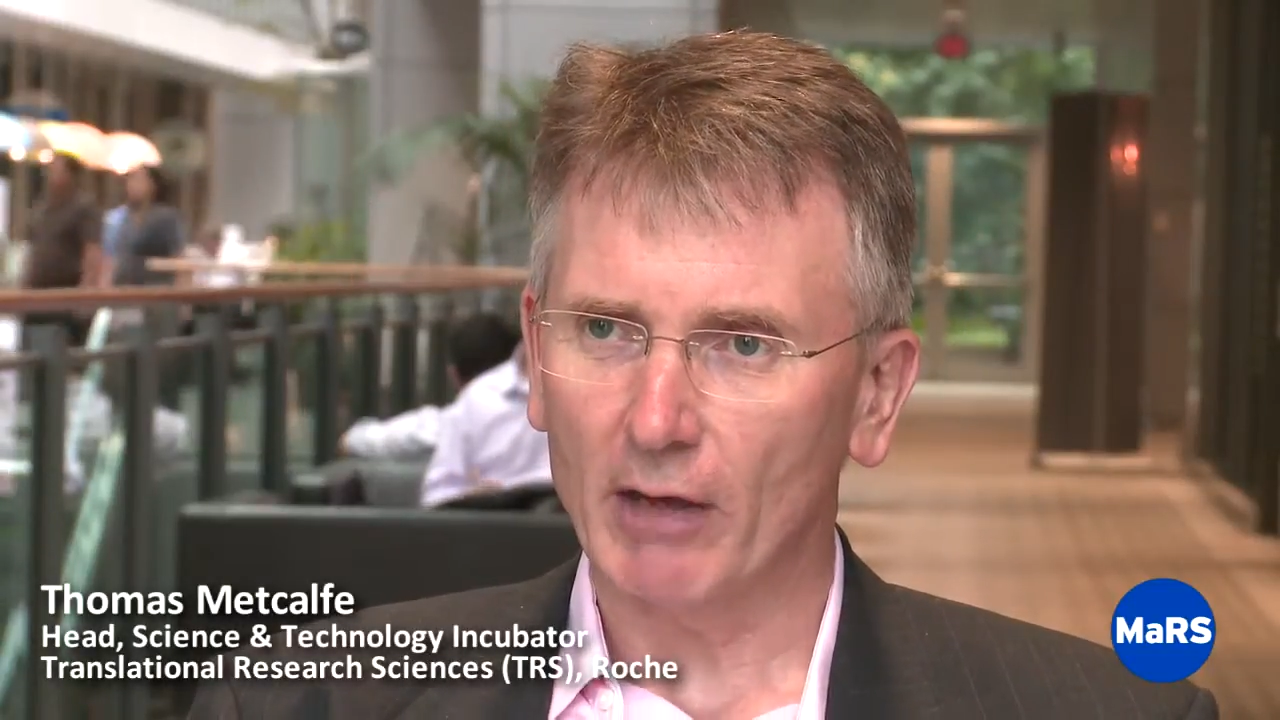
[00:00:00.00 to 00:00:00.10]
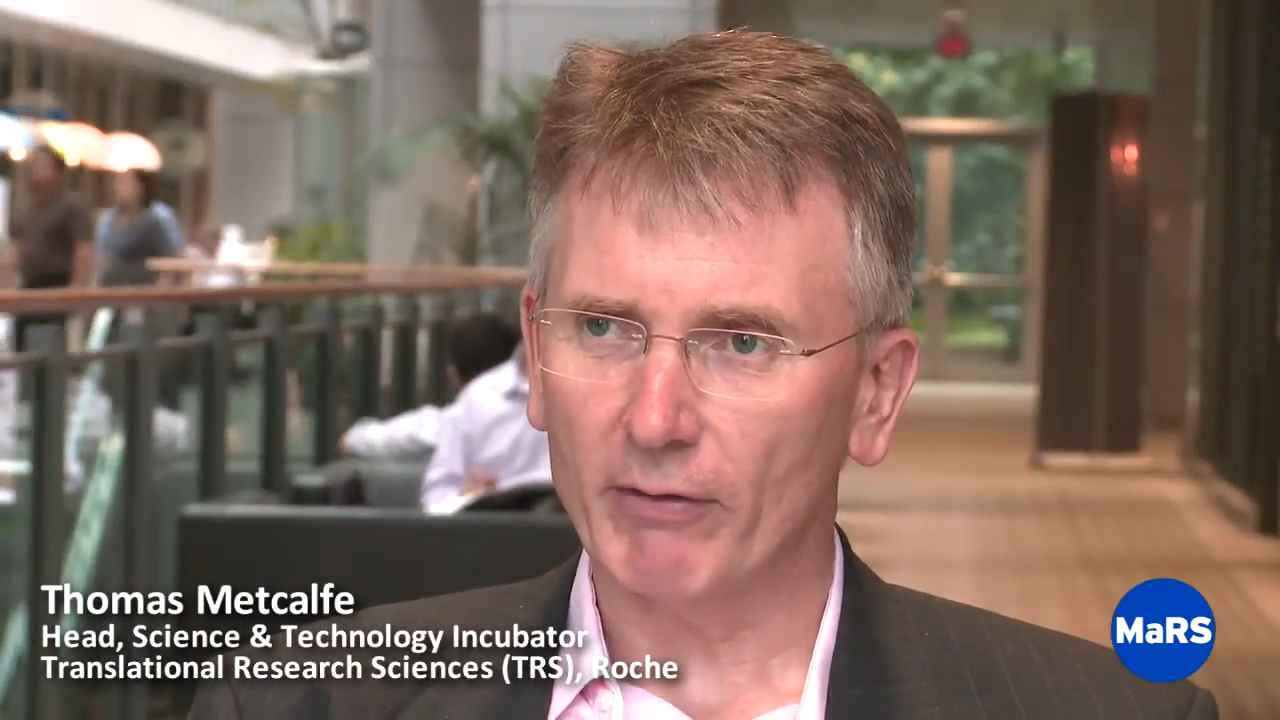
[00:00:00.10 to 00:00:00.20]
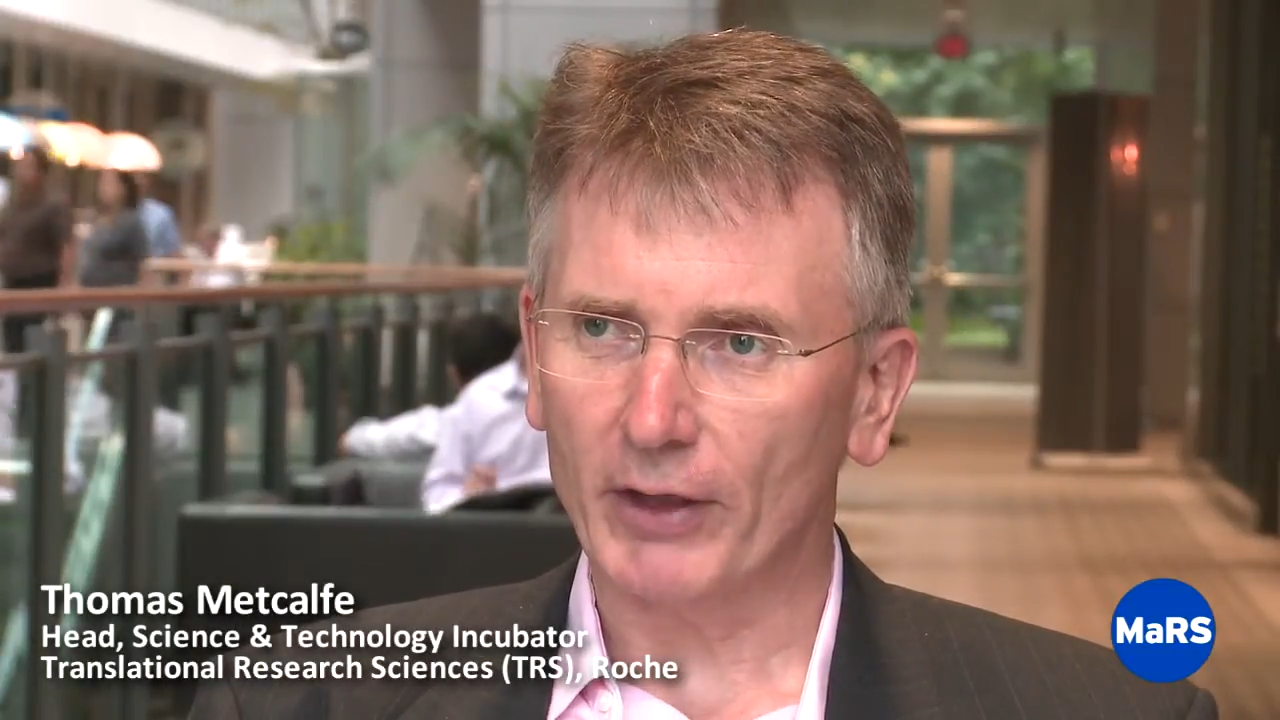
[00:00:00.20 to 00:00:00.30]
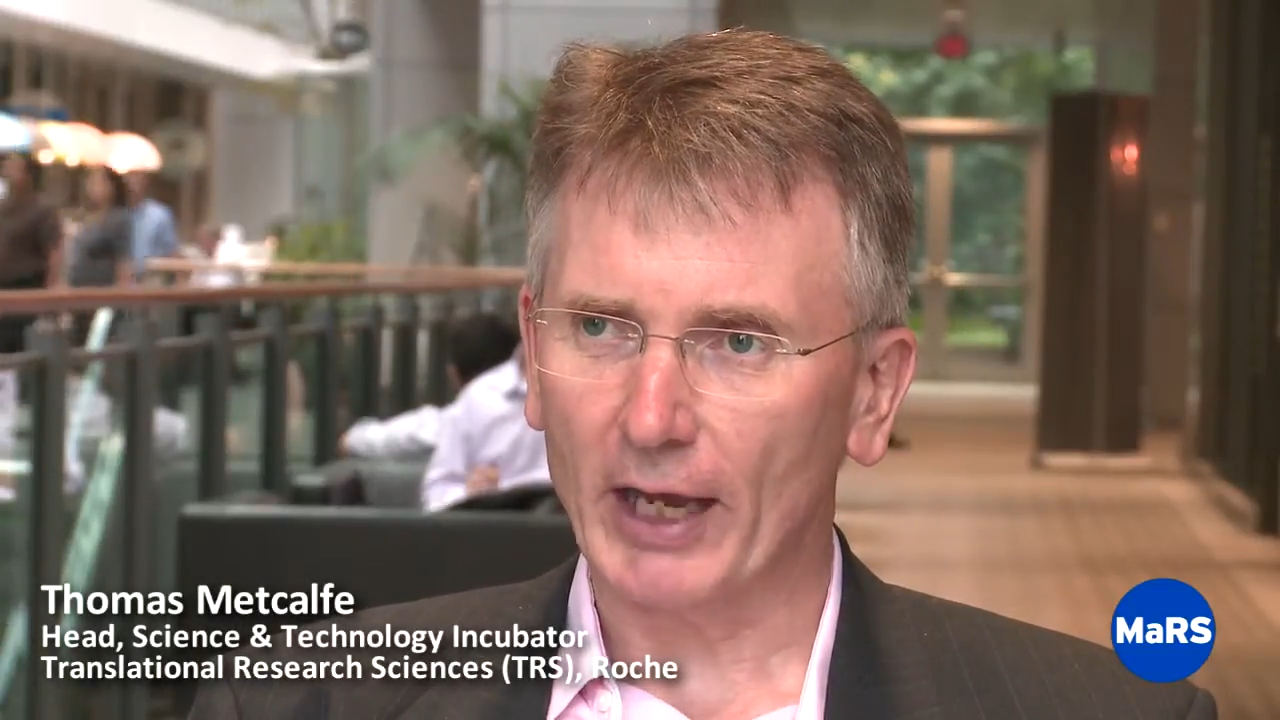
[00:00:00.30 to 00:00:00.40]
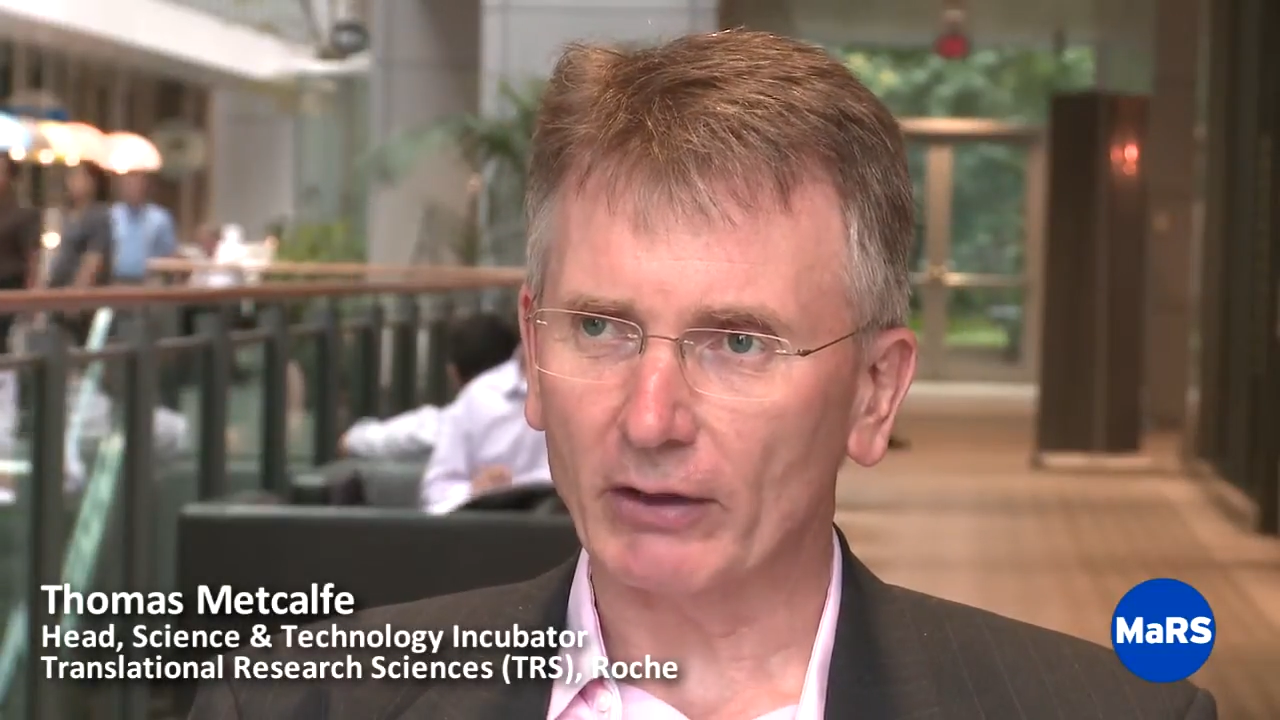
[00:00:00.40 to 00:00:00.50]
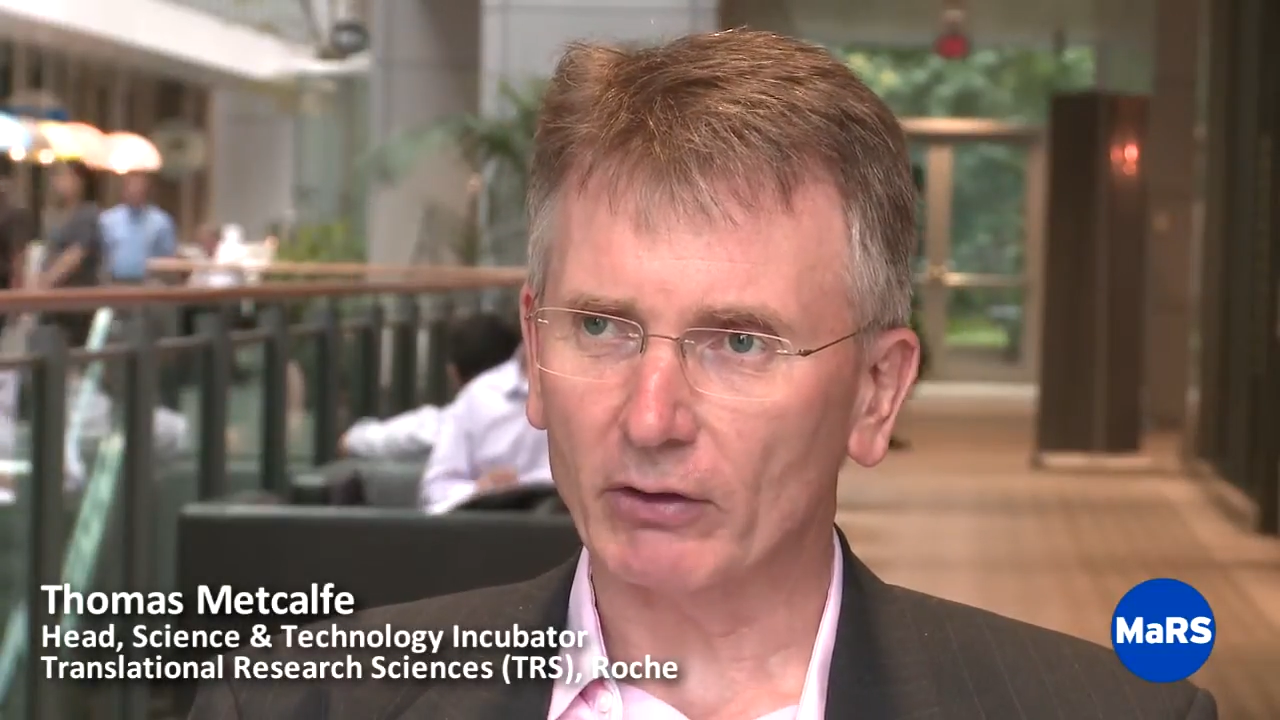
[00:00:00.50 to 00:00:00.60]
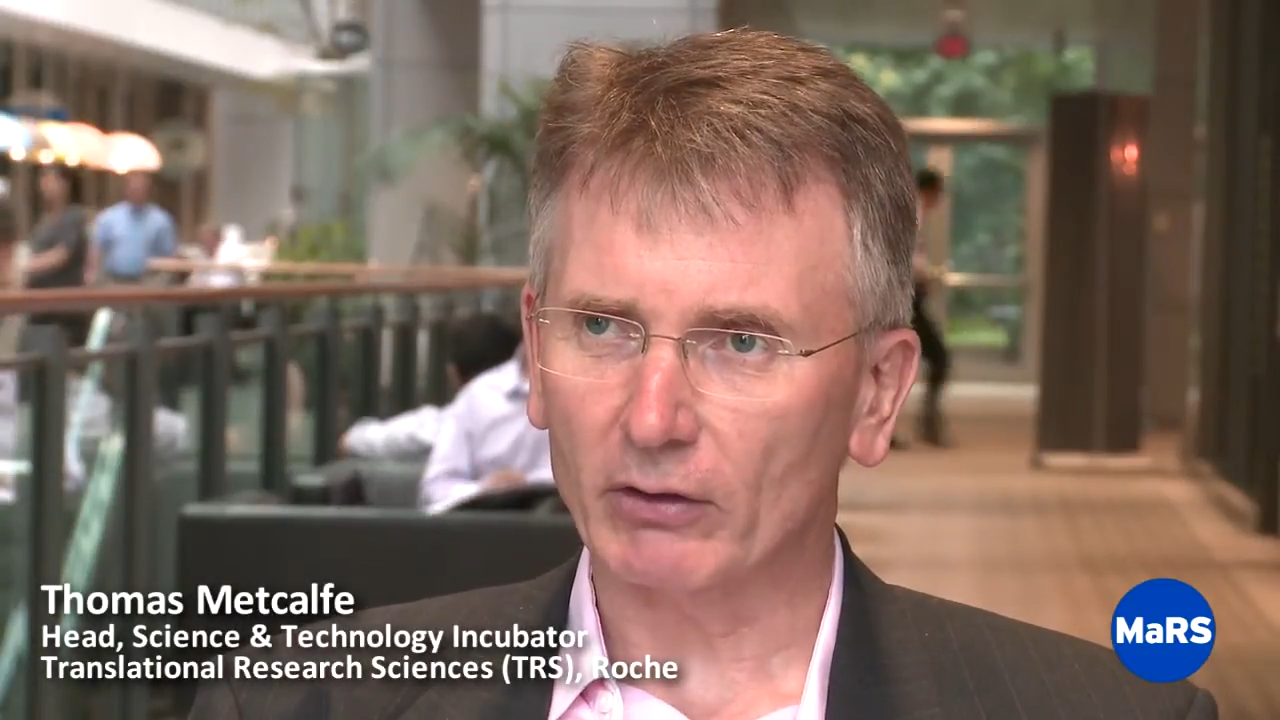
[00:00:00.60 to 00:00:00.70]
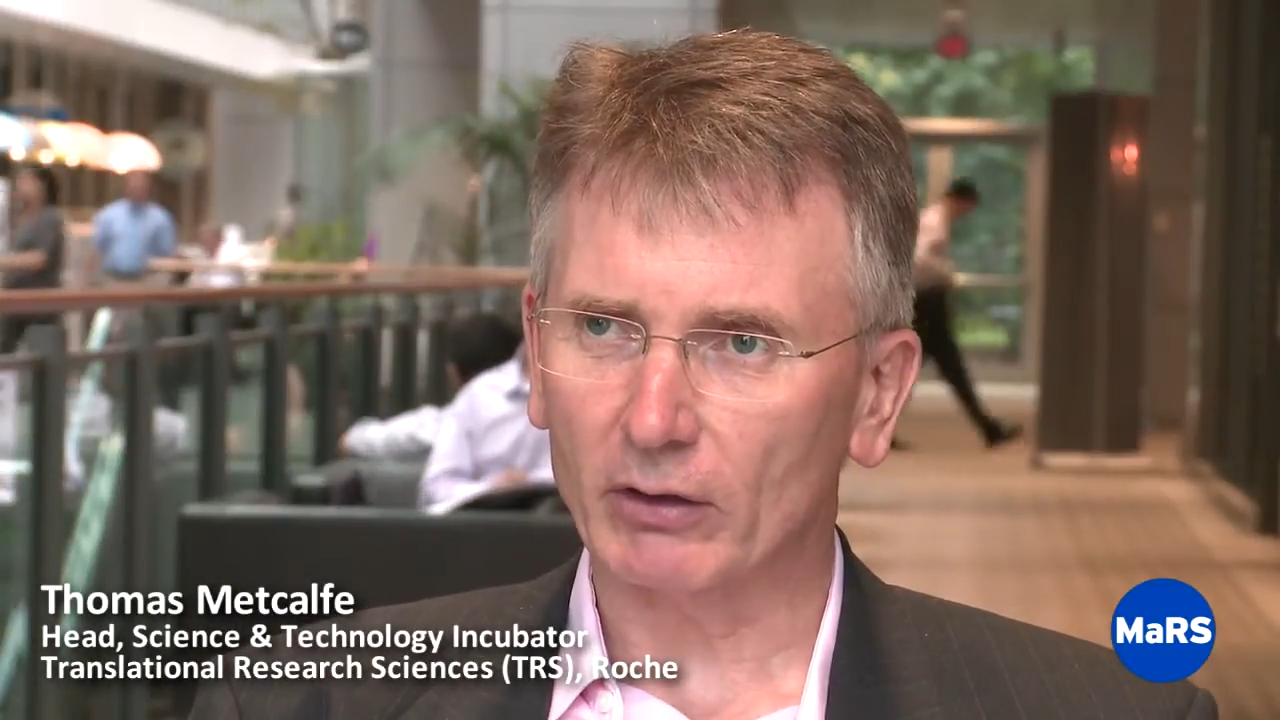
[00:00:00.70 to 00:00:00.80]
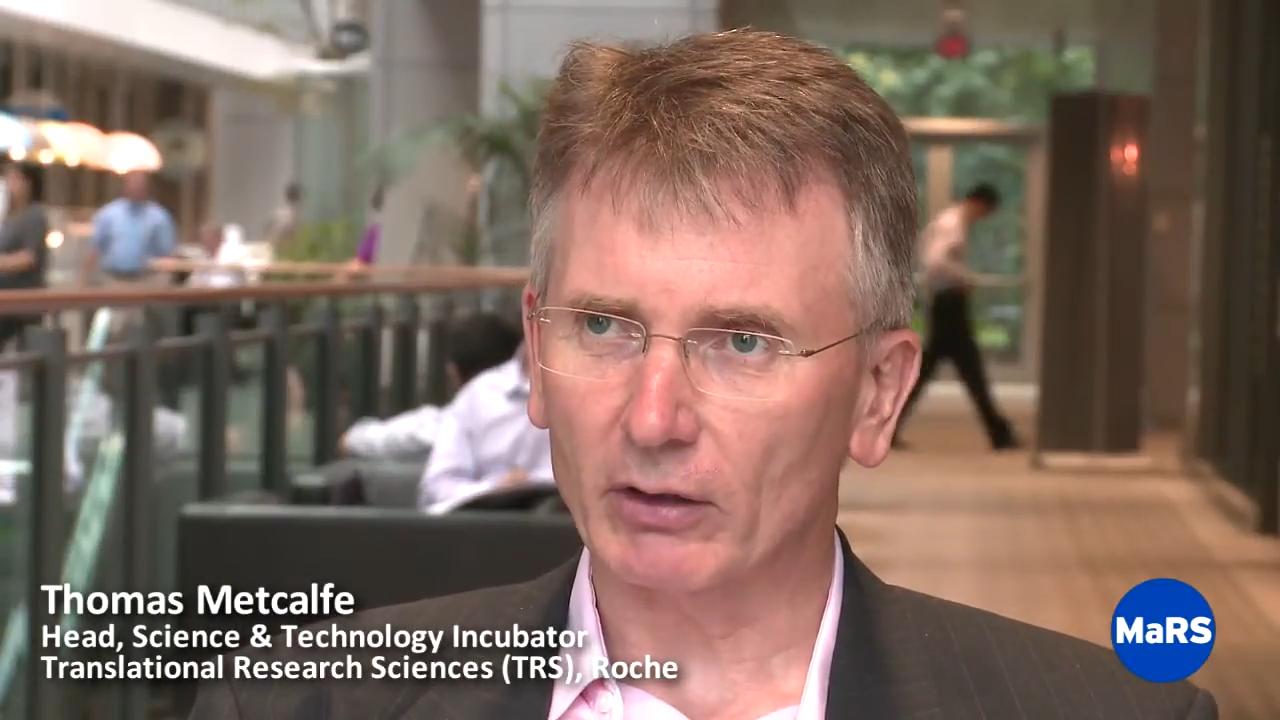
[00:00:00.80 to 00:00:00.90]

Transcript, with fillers: for that